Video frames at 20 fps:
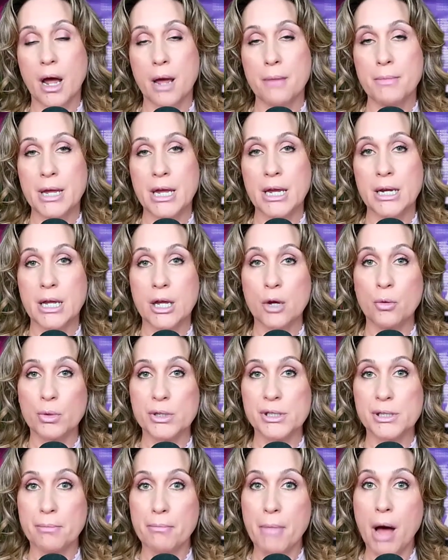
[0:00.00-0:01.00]
I mean, it
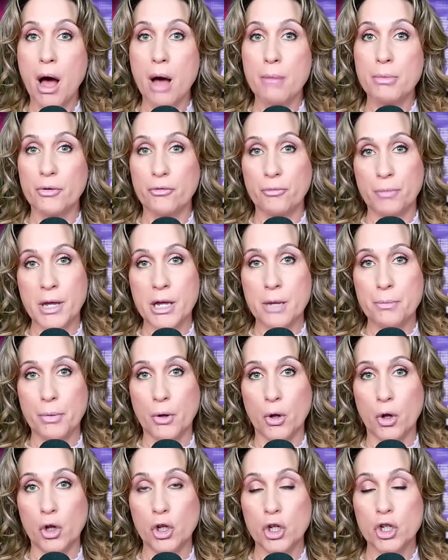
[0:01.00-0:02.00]
was a mob of
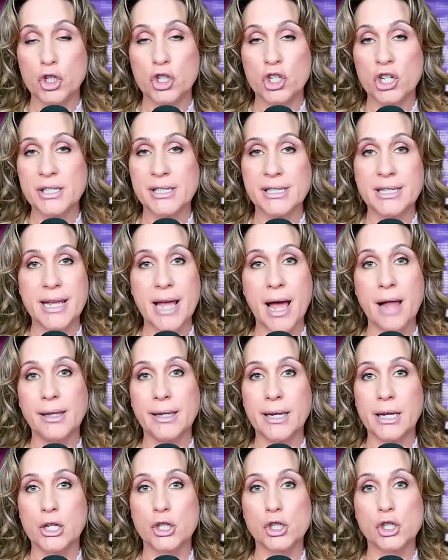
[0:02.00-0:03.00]
people just
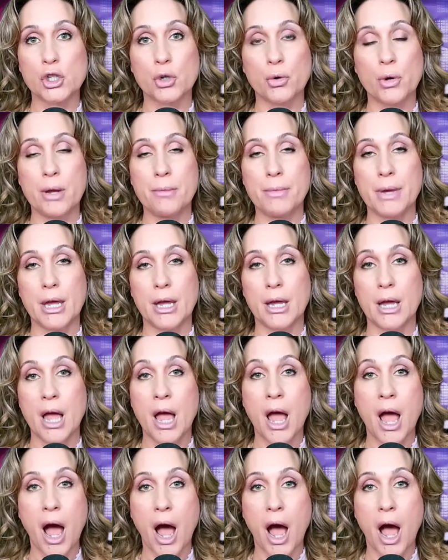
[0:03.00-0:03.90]
yelling and screaming.